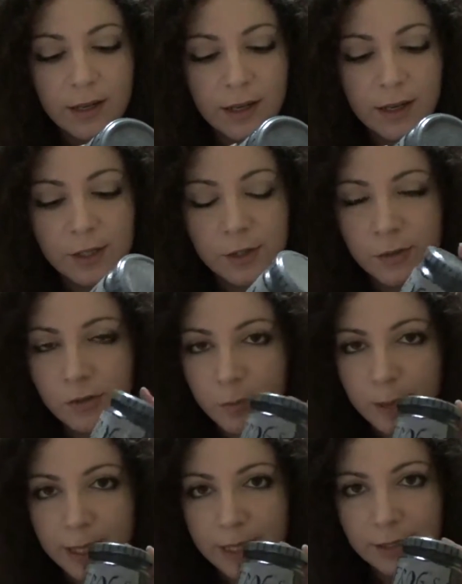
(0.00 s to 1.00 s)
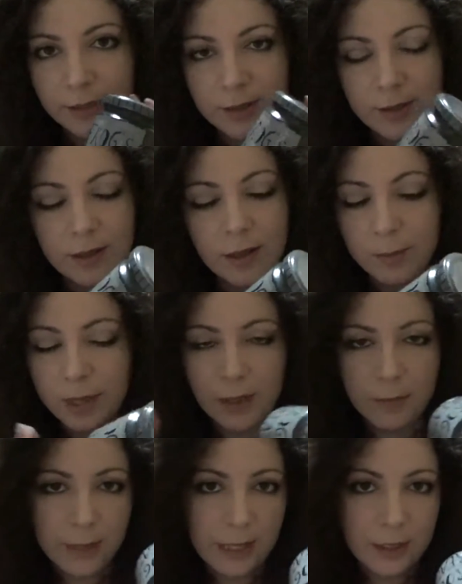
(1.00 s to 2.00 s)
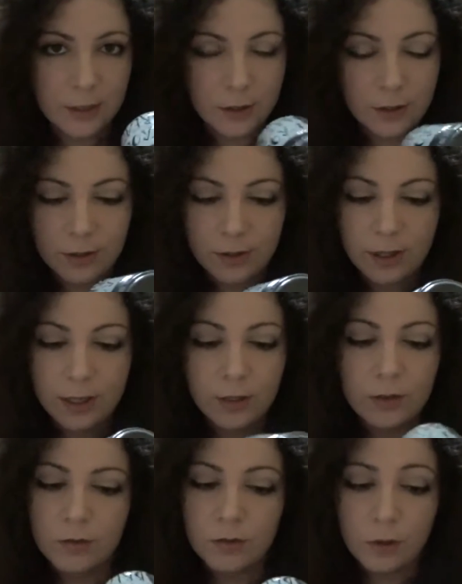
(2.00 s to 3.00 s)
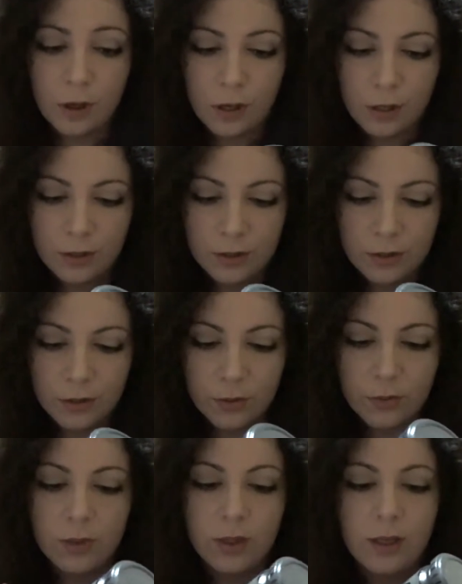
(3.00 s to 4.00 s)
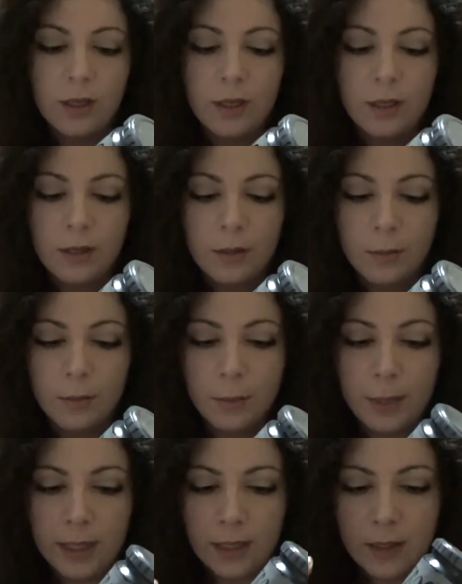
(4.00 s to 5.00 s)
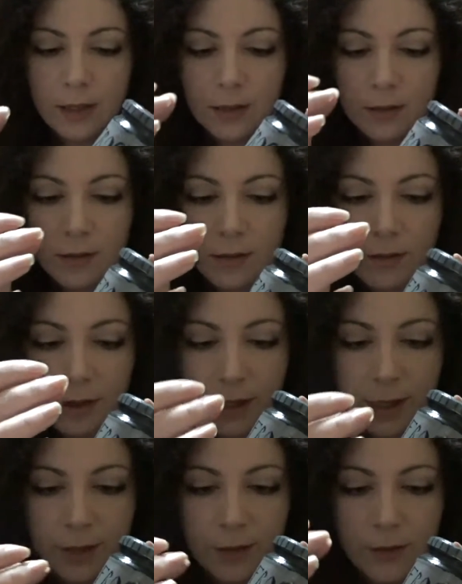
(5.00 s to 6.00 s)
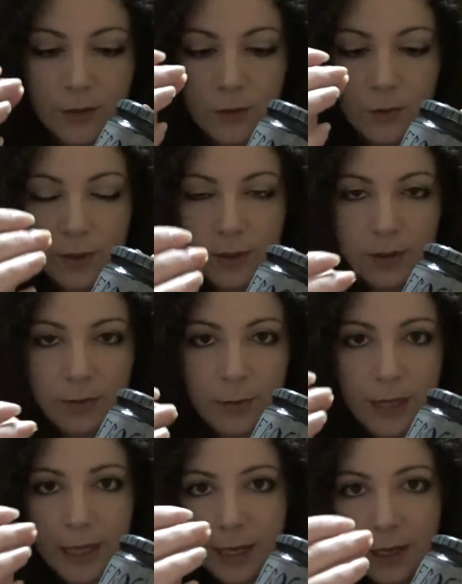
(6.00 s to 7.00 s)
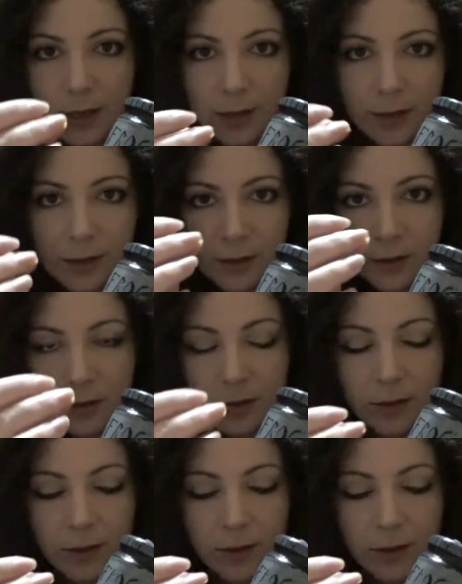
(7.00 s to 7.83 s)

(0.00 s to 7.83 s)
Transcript: I don't paint, I'm not a painter, I don't draw, so making the letters with my little